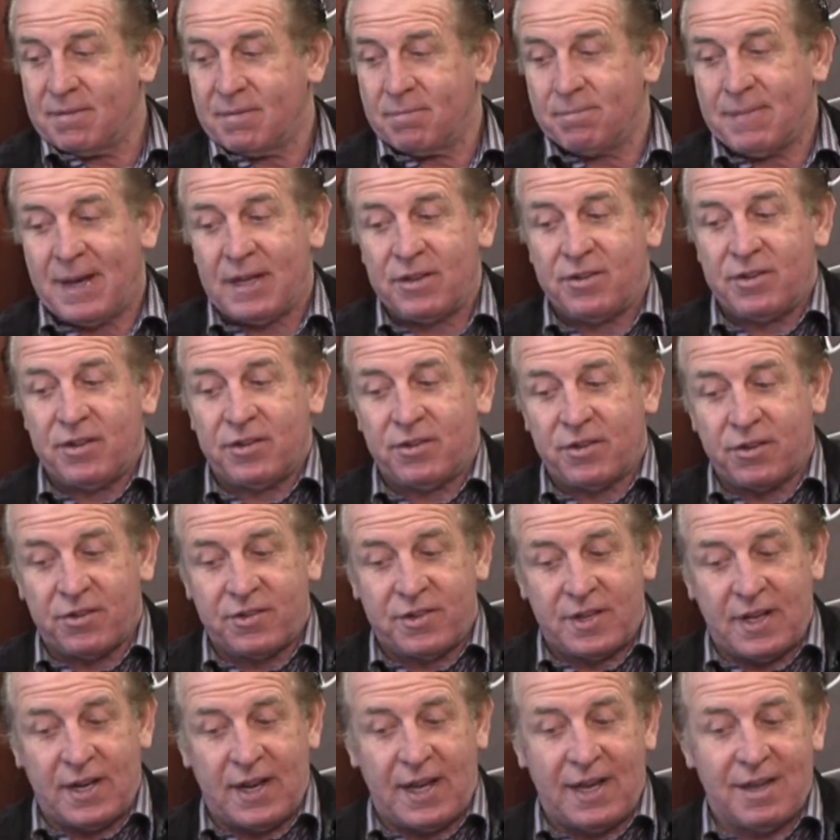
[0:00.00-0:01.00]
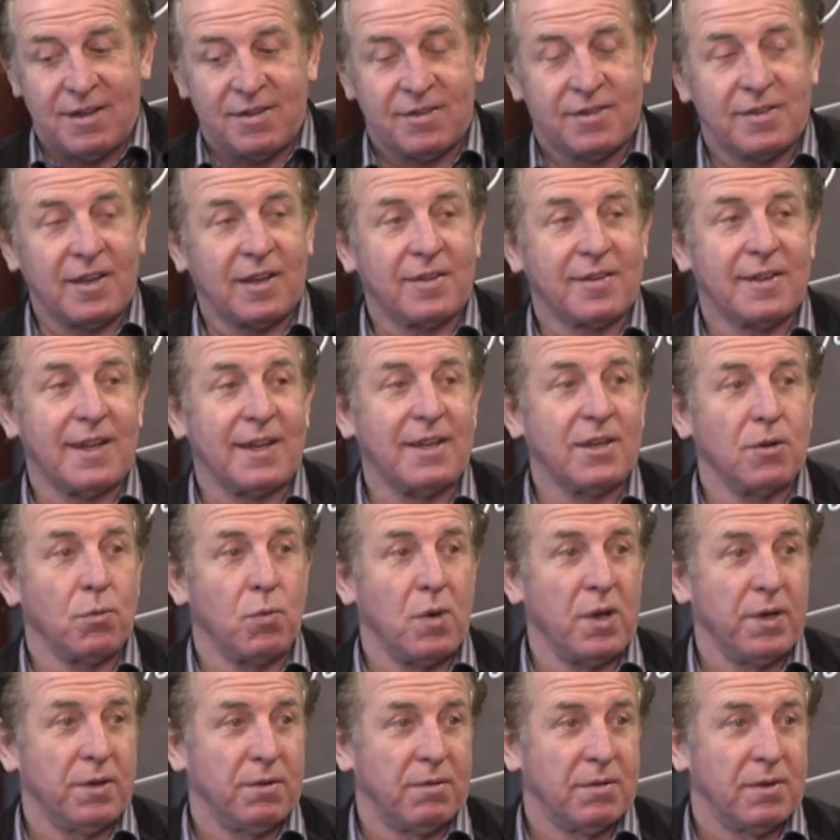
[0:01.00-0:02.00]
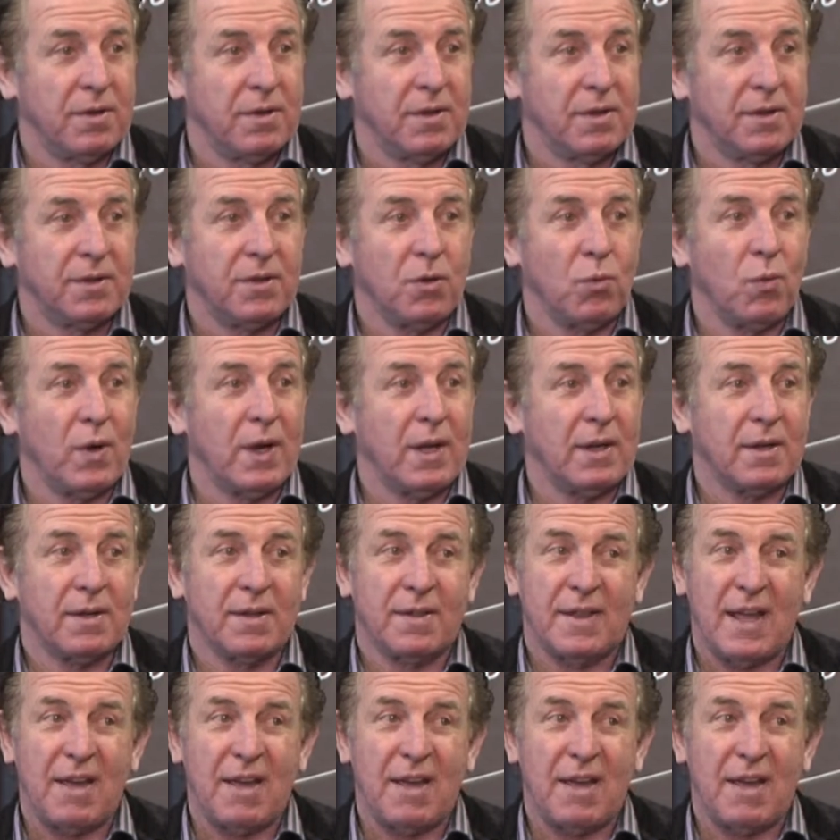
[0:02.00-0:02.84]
Manchester City, 16-1 to win it.